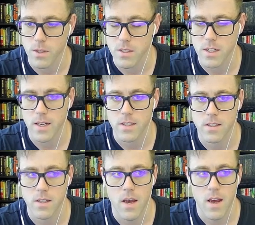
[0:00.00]

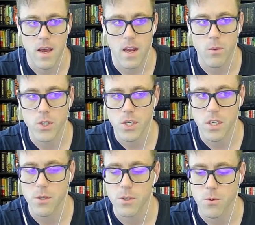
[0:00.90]
next and we're just
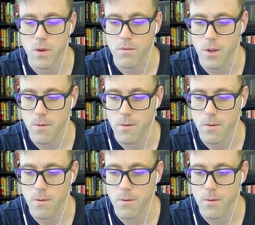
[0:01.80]
going to do a screen flow